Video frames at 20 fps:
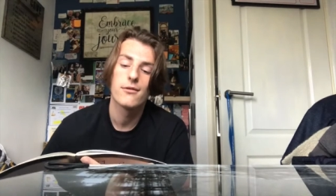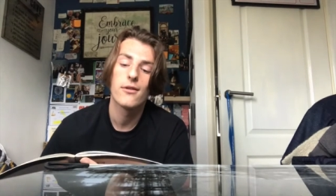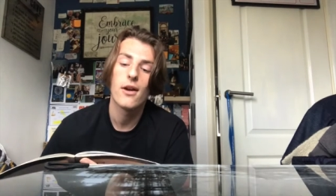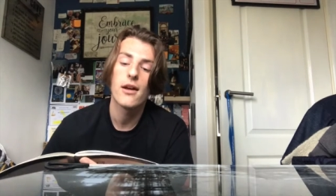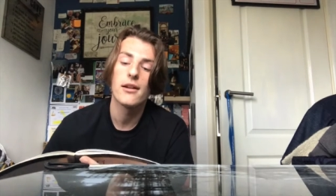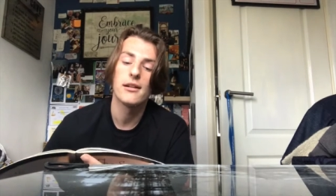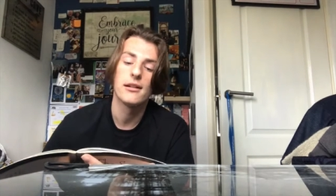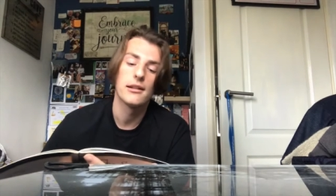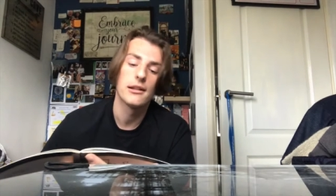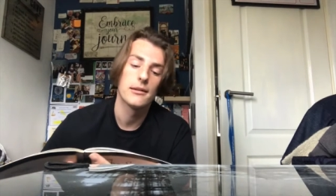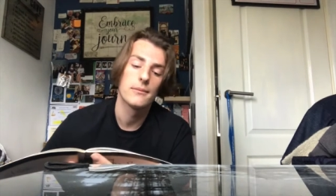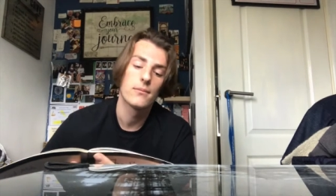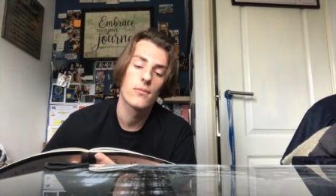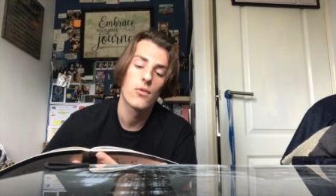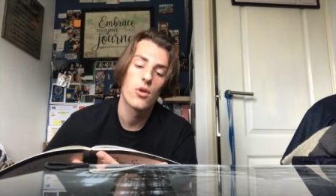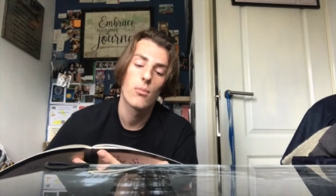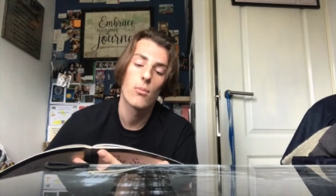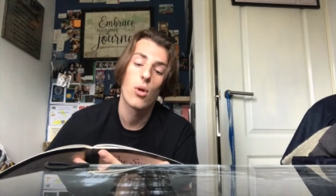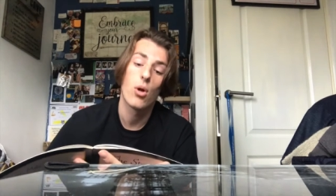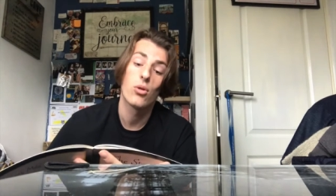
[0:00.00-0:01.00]
Finally,
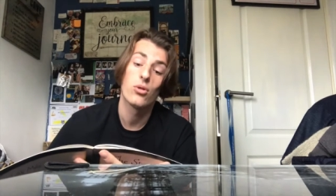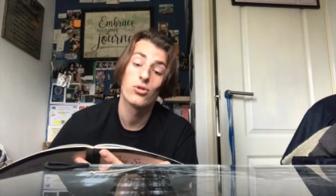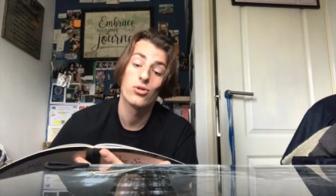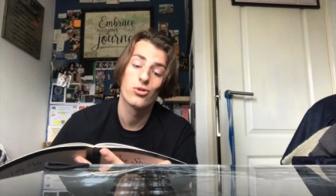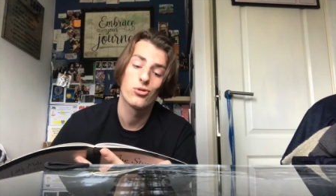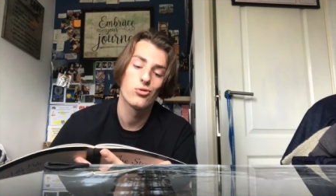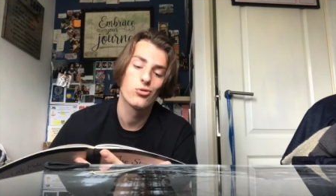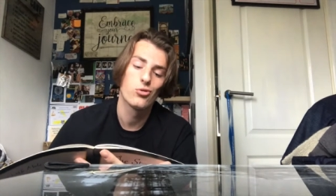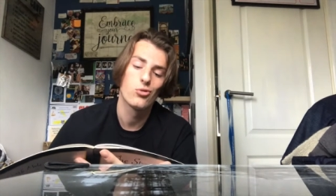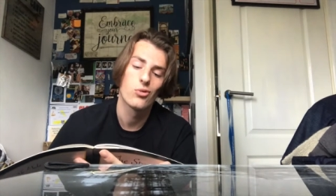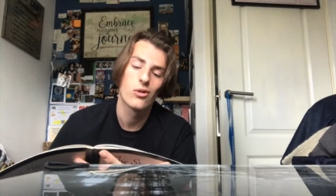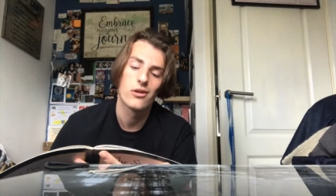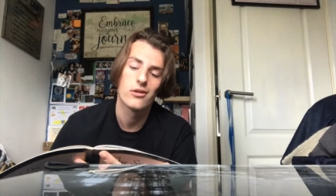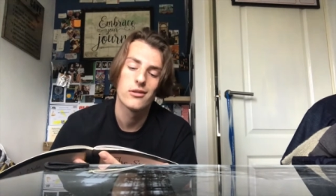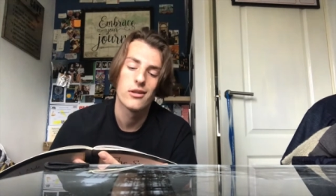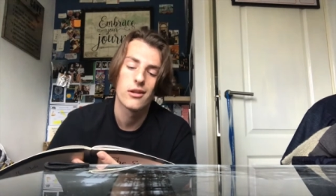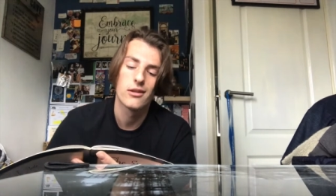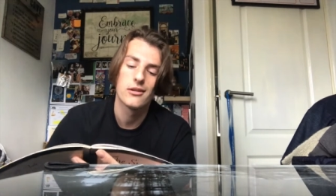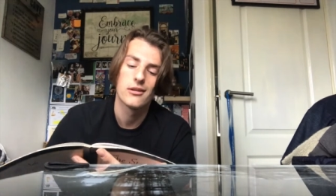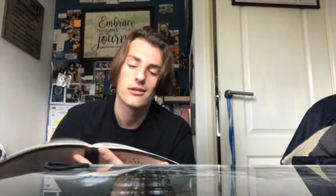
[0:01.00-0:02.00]
the mole knew who
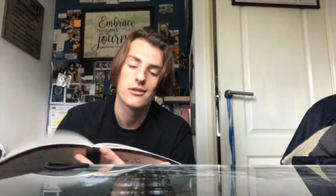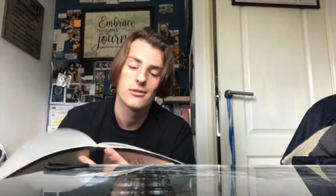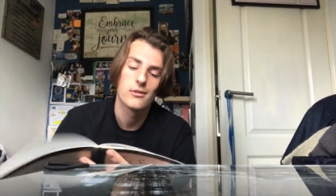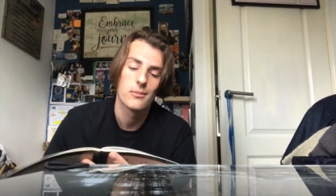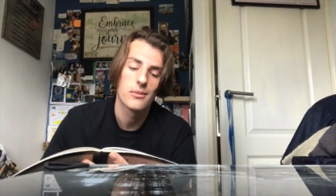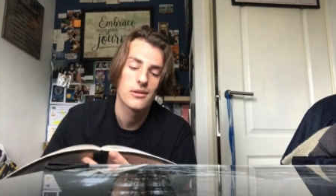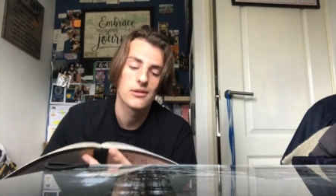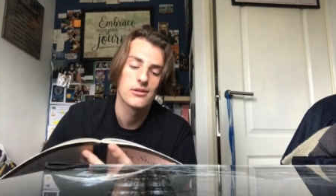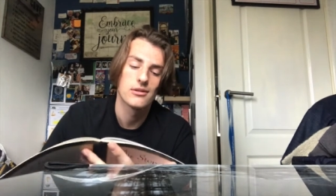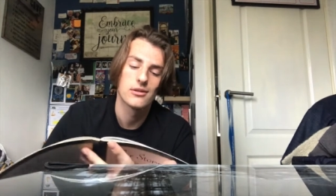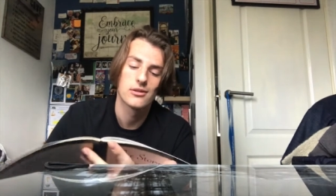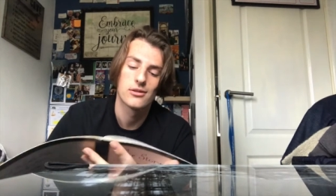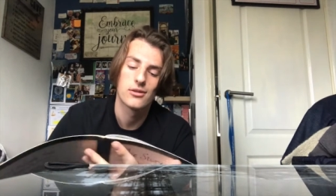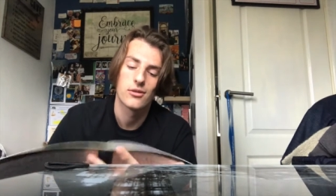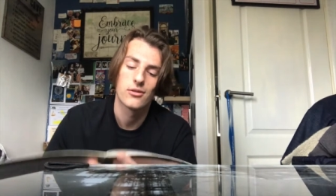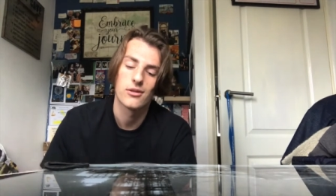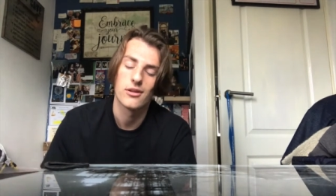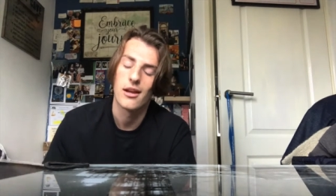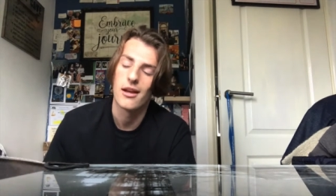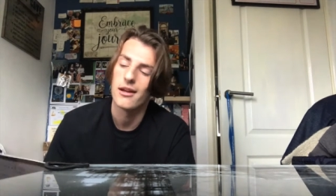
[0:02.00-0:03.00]
had done his business
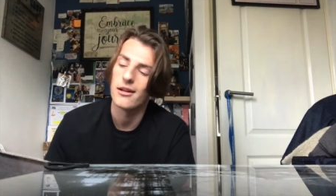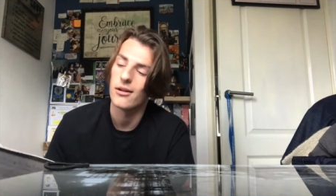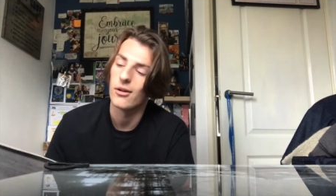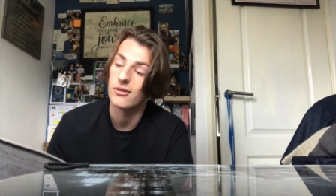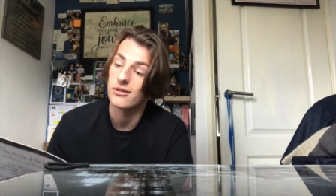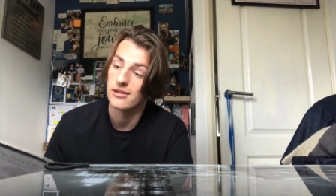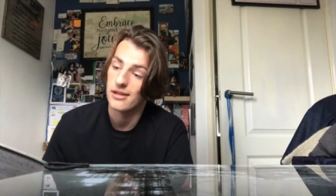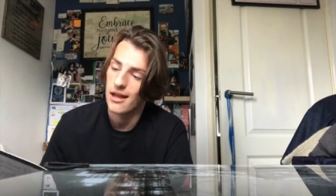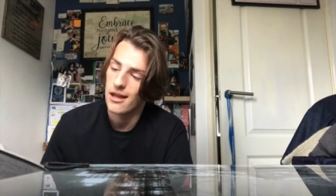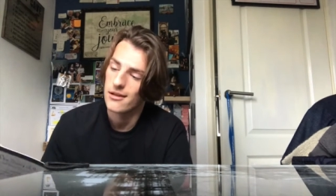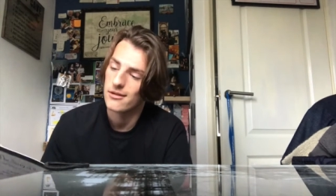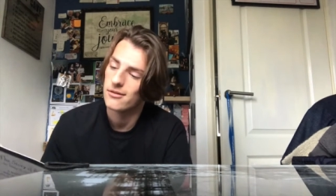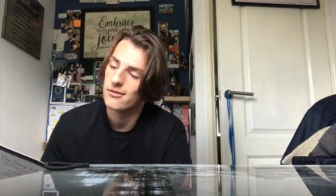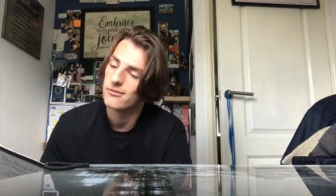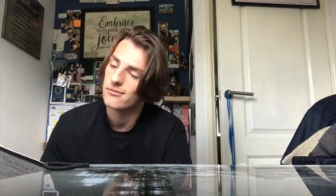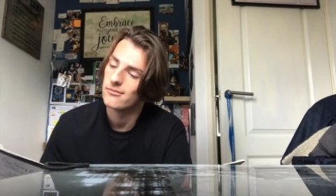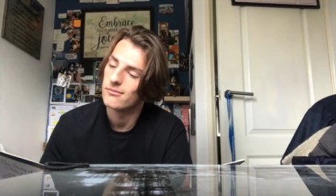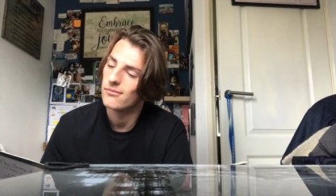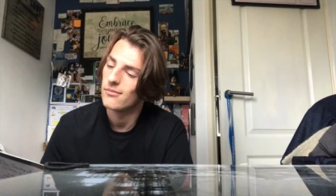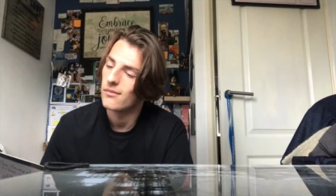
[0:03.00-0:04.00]
on, the he- on his head.
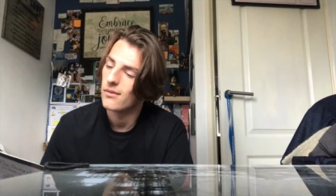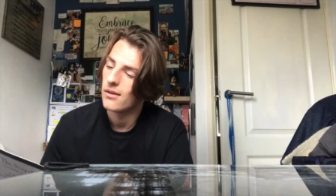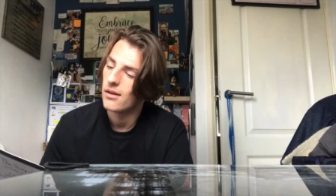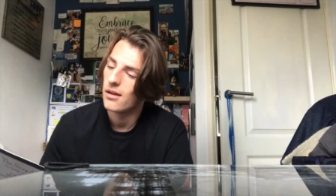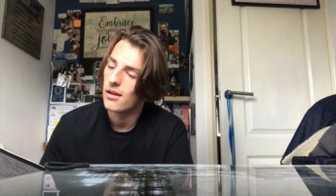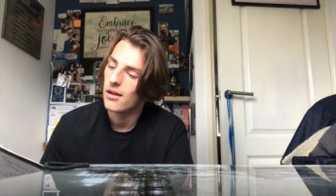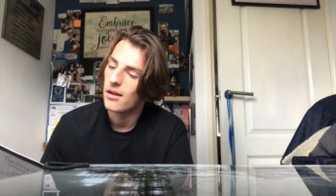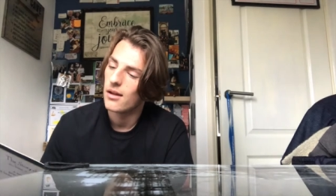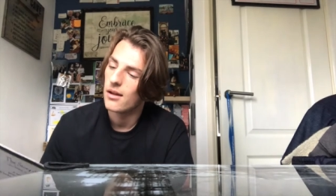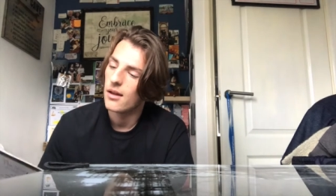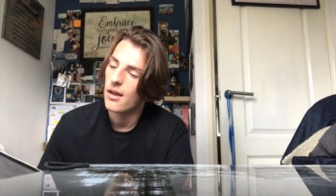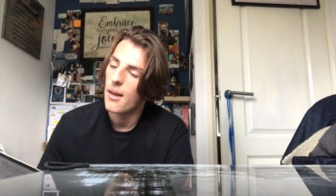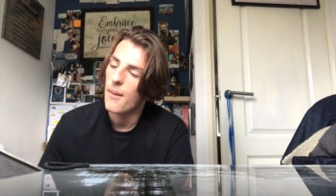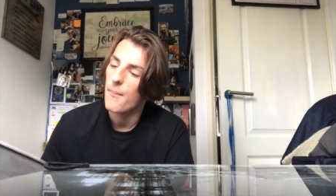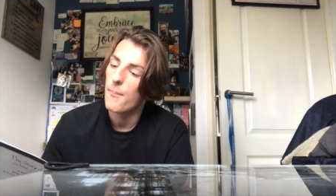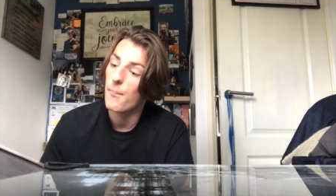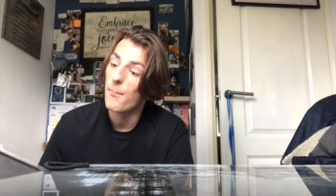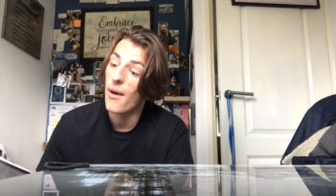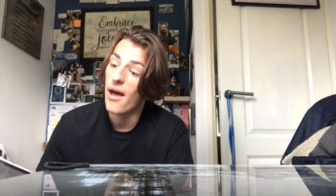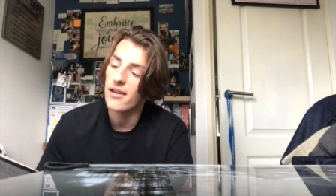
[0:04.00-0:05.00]

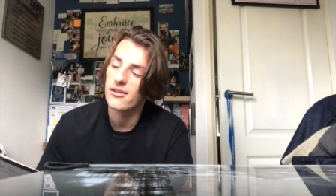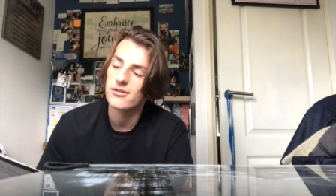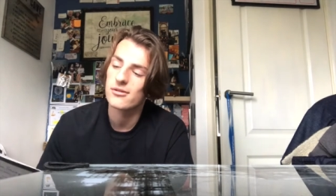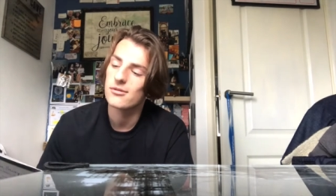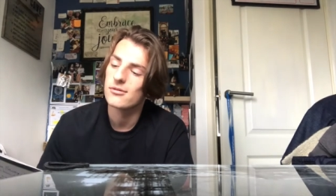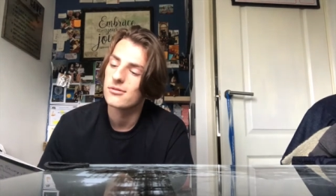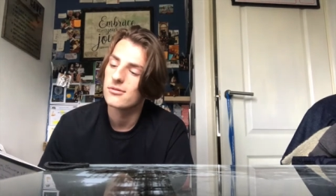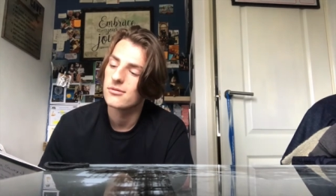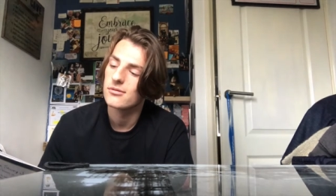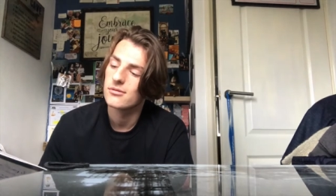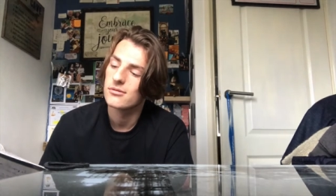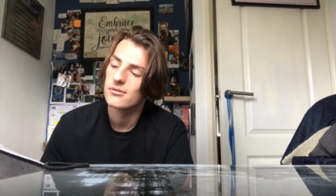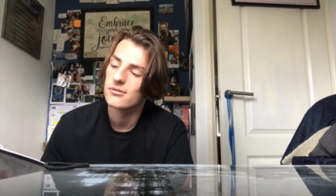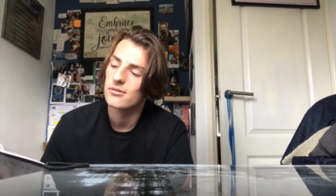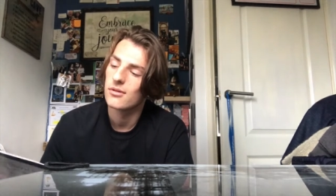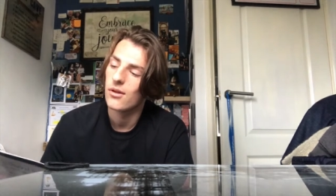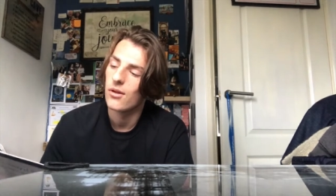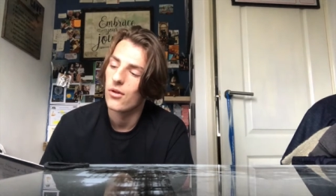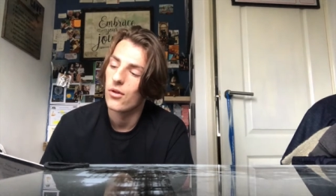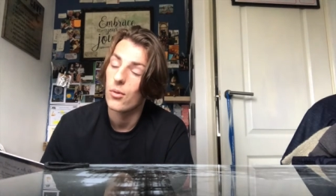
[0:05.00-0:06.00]
Basil,
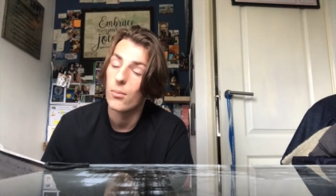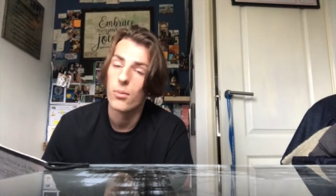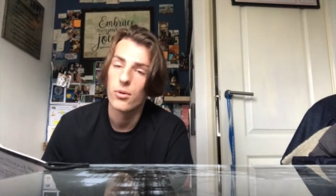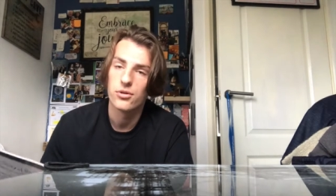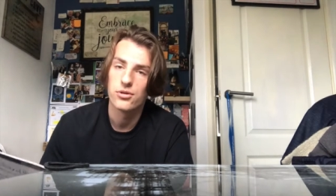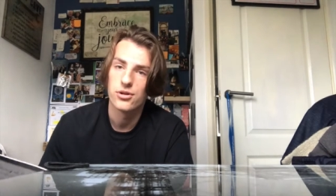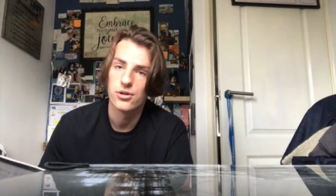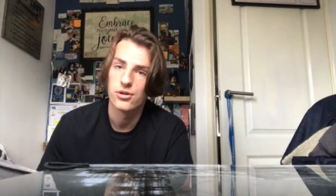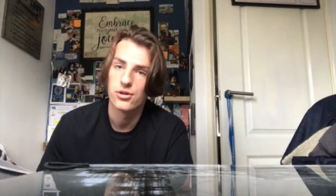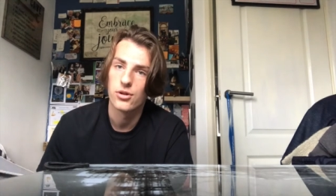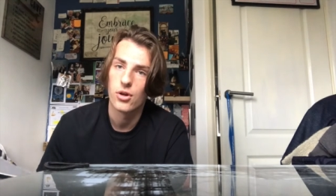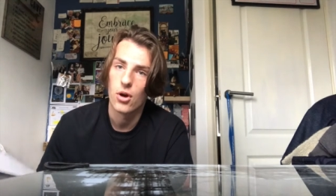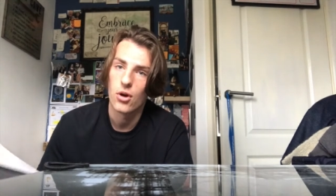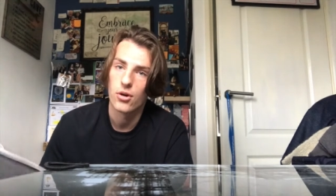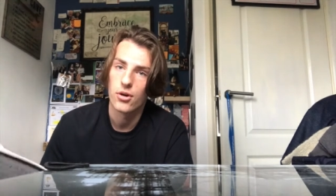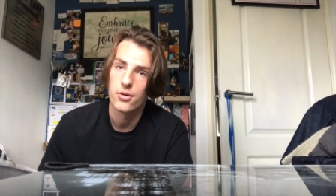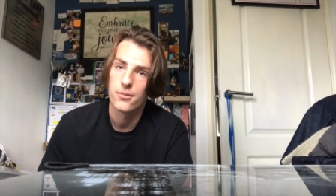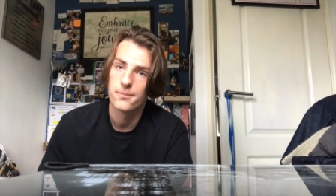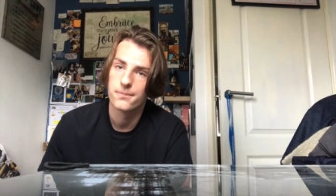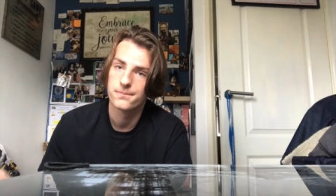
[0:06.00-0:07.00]
the butcher's
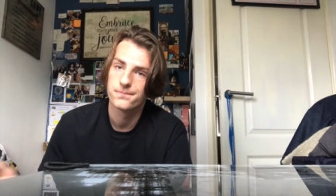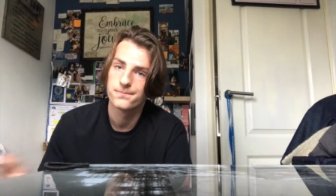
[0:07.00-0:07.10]
dog.